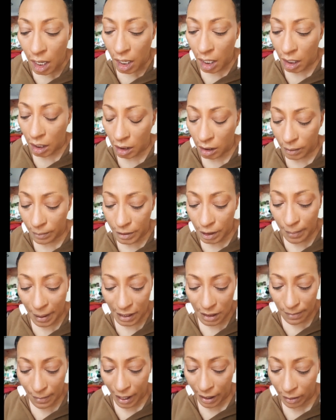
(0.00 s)
To
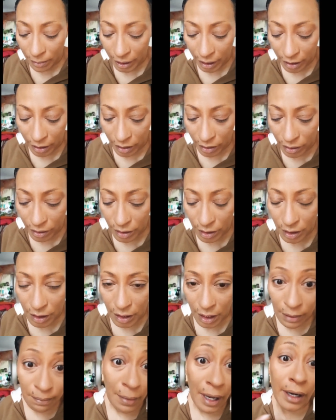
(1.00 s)
make some eyebrows
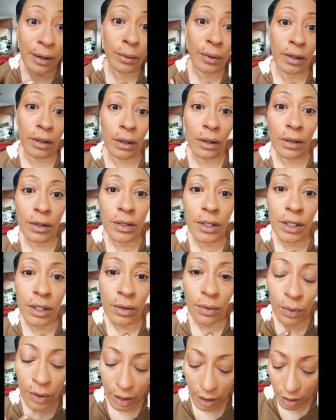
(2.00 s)
in my world,
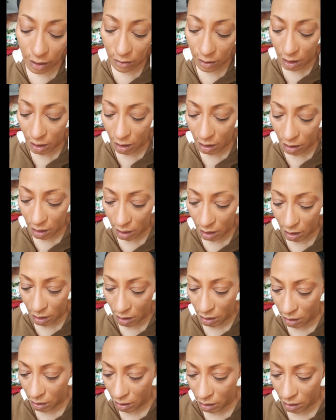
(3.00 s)
what you need
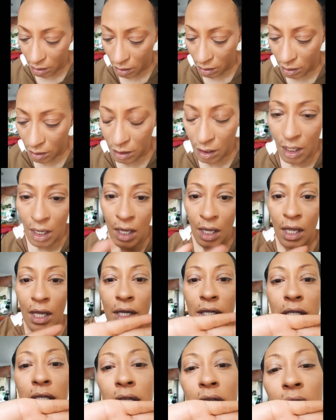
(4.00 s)
is
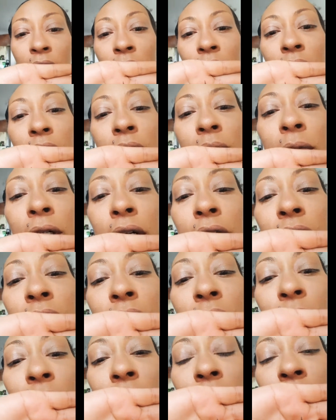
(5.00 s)
a teeny little
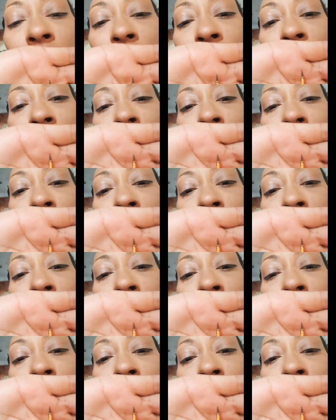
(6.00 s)
brush with teeny